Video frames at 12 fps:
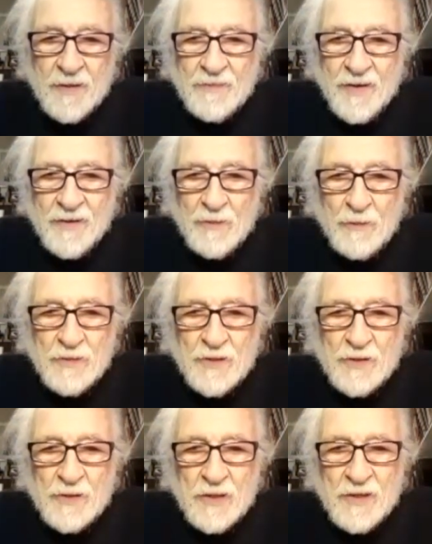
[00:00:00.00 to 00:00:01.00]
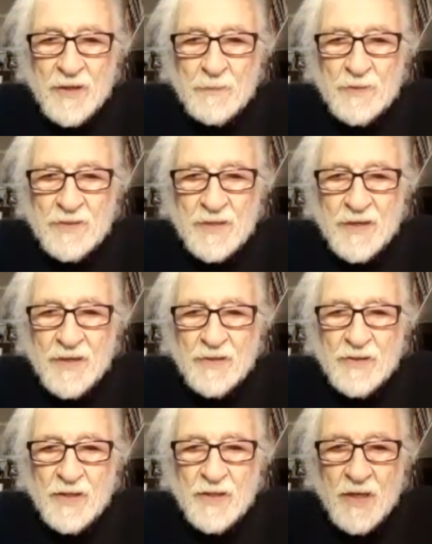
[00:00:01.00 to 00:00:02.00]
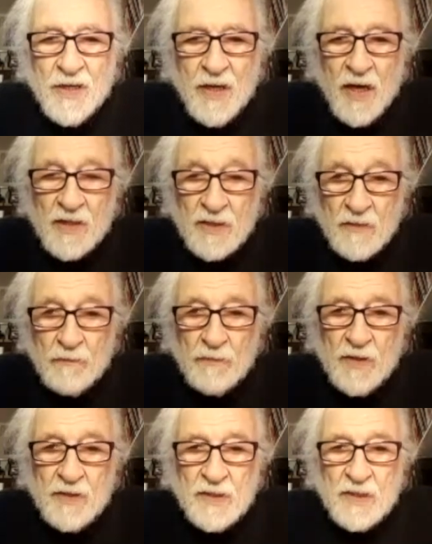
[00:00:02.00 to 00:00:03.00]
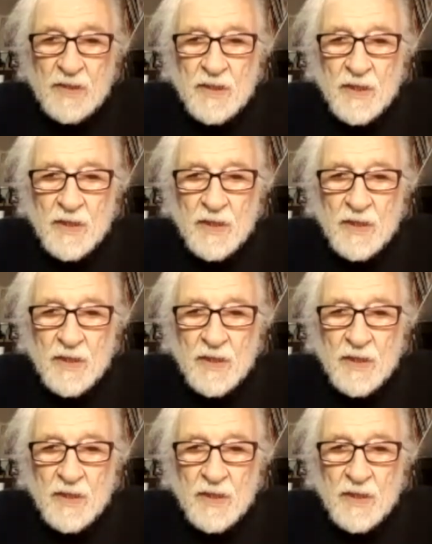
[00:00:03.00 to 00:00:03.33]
got an audition at GableStage." I said, "Really?